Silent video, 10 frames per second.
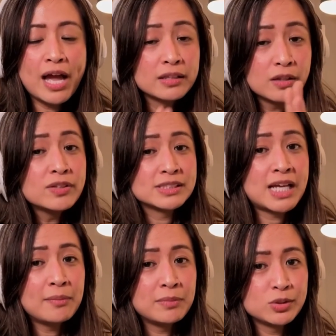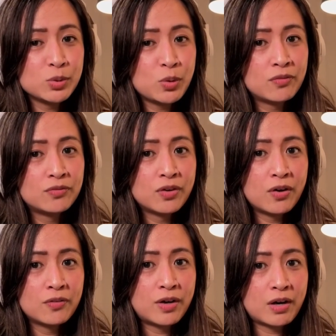I love the timing too of
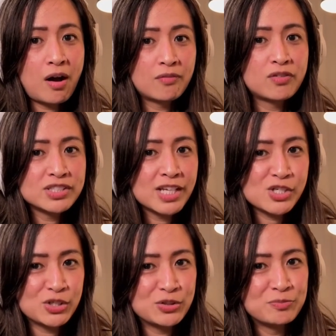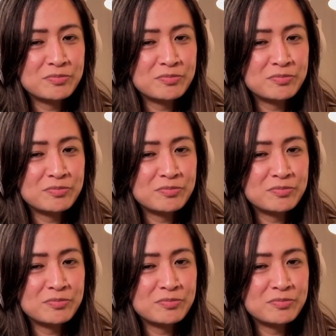our conversation,